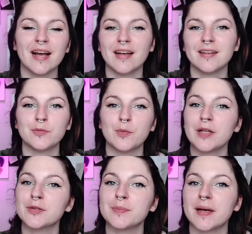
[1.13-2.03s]
And
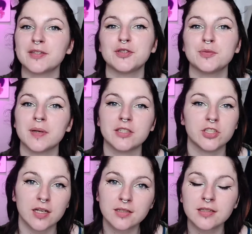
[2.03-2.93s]
welcome back to my
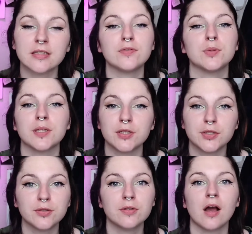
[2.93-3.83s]
channel. If you are
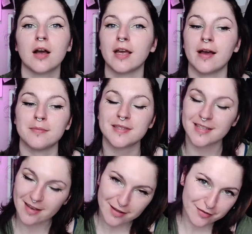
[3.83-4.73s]
new, I am
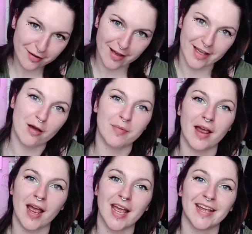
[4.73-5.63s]
Sive. I am
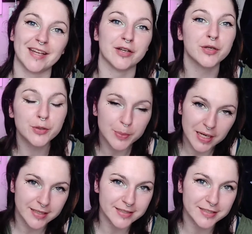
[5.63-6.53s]
a new
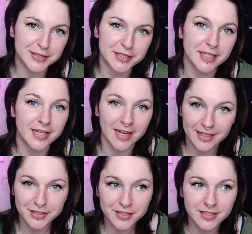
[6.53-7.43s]
plant
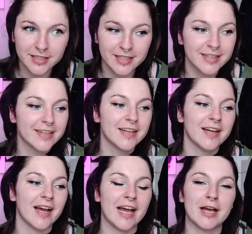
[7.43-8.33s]
collector.
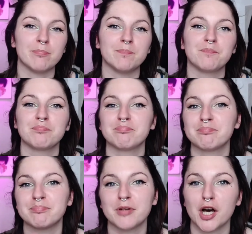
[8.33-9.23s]
On
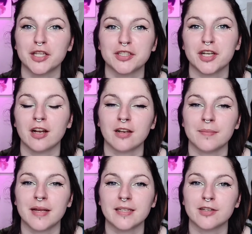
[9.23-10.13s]
this channel,
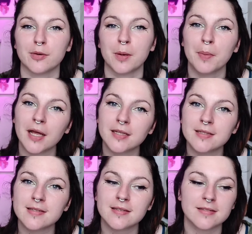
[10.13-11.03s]
I mainly talk about
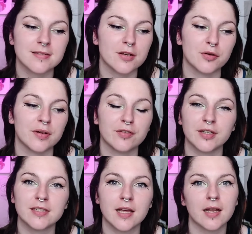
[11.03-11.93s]
plants. So if you're
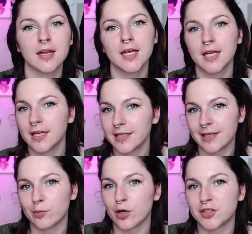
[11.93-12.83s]
into that,
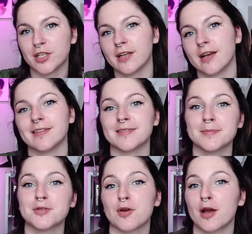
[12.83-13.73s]
keep watching and
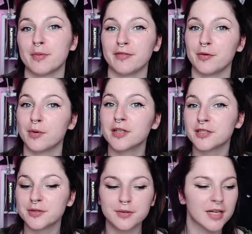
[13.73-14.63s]
subscribe if you want
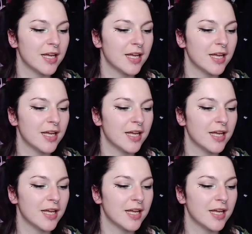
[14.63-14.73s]
to.